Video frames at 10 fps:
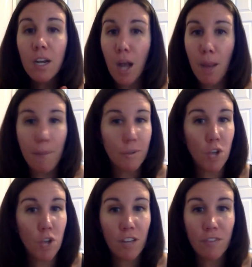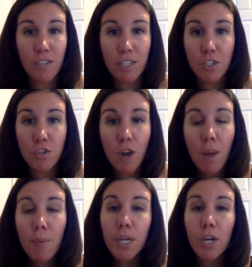combo chocolate vanilla
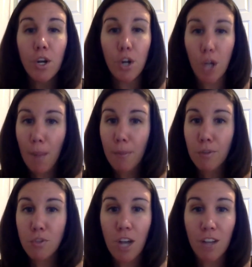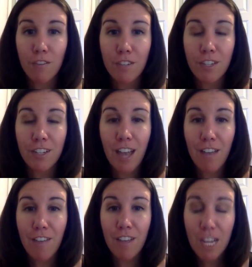strawberry, or combo chocolate vanilla
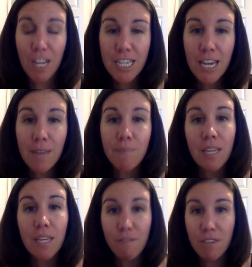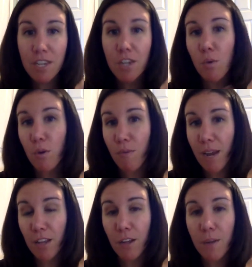cafe latte in vegan or
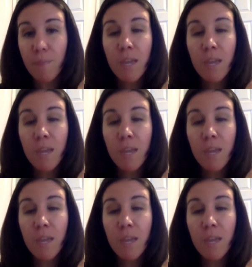regular.